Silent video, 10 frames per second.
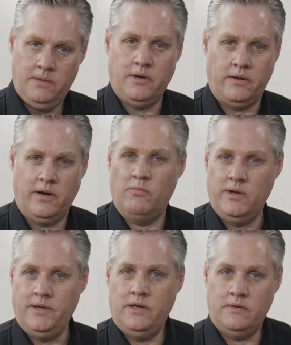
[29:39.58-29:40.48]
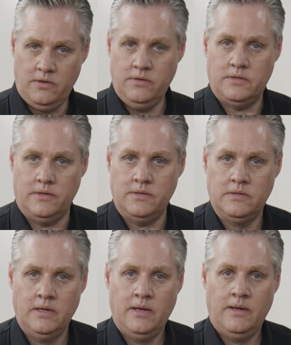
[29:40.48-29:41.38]
code, I don't really need to use this.
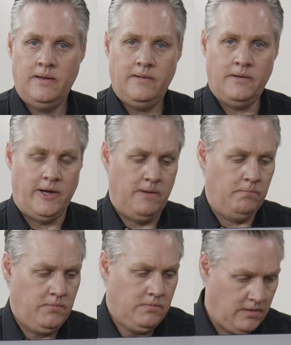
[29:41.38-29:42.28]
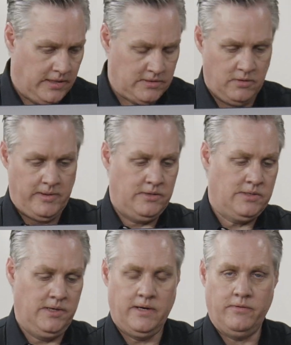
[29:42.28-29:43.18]
It's automatically
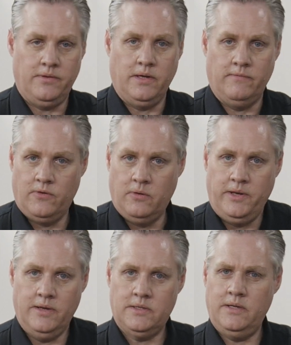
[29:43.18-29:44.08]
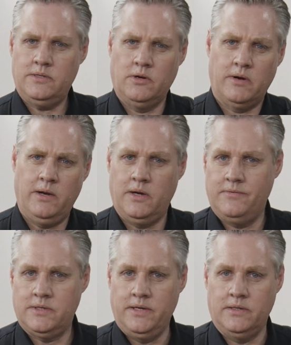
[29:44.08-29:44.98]
synced everything for me. You can see it's a great way of
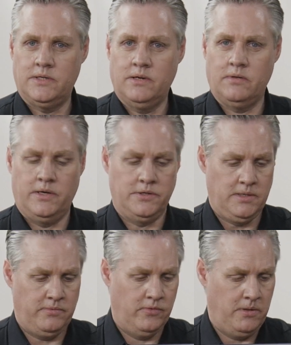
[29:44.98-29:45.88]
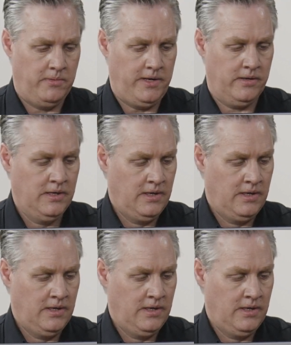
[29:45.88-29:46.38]
seeing the sync relationship of all your media.